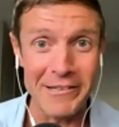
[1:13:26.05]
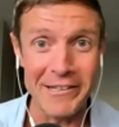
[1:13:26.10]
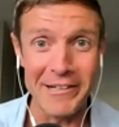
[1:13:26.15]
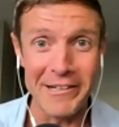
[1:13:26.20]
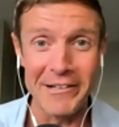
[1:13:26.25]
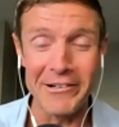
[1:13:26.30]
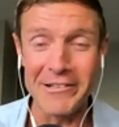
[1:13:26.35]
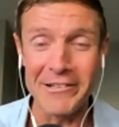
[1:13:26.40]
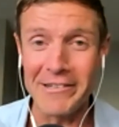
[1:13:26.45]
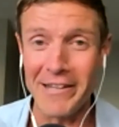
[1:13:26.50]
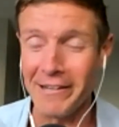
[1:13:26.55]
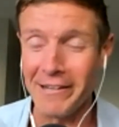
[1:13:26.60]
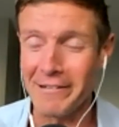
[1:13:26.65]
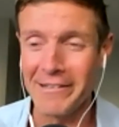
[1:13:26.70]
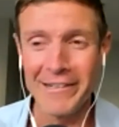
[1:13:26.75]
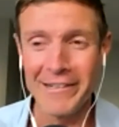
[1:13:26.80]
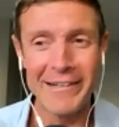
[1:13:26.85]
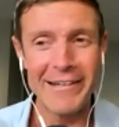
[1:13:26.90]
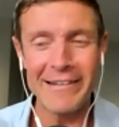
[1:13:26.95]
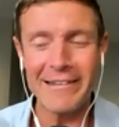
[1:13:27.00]
It's like
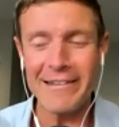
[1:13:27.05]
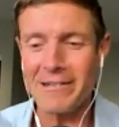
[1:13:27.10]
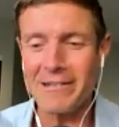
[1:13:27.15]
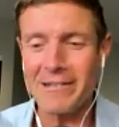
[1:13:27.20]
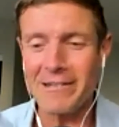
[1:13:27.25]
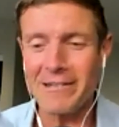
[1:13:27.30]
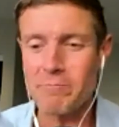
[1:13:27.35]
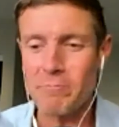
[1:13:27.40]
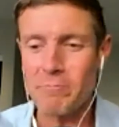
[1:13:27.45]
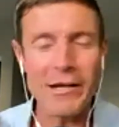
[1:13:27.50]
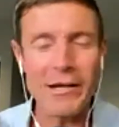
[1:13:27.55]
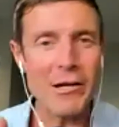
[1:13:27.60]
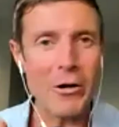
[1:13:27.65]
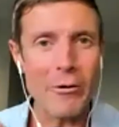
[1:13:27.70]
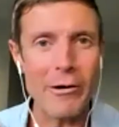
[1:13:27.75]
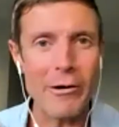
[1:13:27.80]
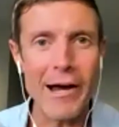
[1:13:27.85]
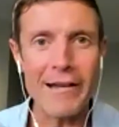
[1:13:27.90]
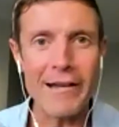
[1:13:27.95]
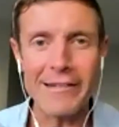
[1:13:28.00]
this big
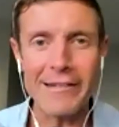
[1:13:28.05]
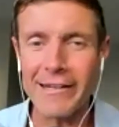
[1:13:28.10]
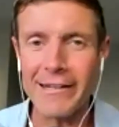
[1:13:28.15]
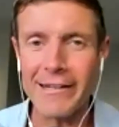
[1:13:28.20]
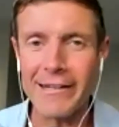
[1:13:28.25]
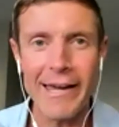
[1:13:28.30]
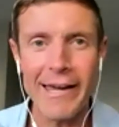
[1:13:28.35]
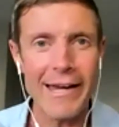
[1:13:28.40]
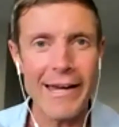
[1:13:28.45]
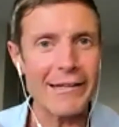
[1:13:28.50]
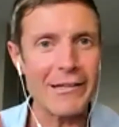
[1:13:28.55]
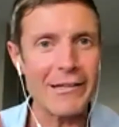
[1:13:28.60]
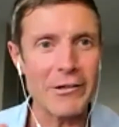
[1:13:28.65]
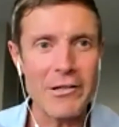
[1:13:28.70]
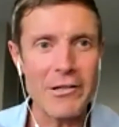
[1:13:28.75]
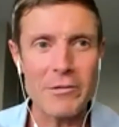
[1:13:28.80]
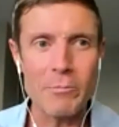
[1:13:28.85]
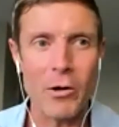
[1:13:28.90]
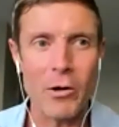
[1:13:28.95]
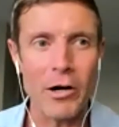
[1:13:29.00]
caress, like, hey, you're
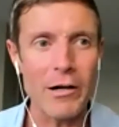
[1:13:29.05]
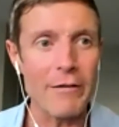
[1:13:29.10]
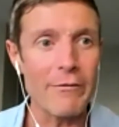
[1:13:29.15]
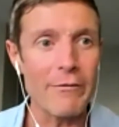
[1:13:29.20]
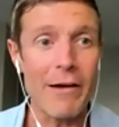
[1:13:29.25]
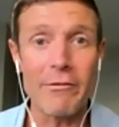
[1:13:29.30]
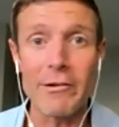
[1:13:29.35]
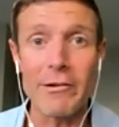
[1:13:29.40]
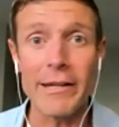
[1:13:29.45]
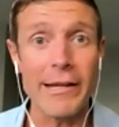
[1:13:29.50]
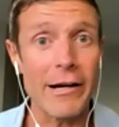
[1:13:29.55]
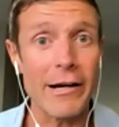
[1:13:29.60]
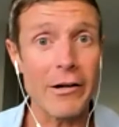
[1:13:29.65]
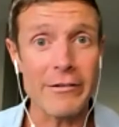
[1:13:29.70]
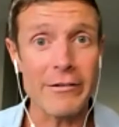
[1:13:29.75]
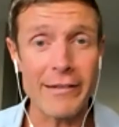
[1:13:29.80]
just part of everything else.